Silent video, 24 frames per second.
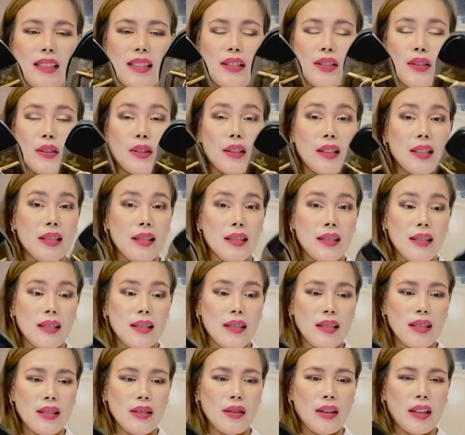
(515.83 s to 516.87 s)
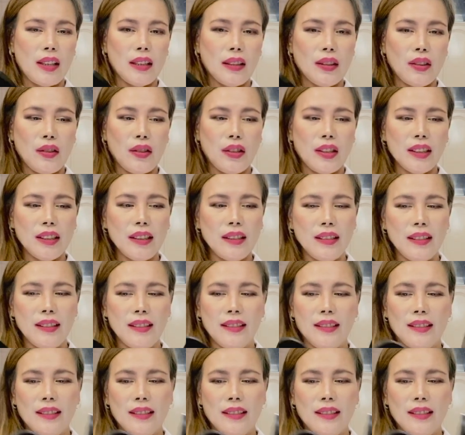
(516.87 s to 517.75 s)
So let's just try it on.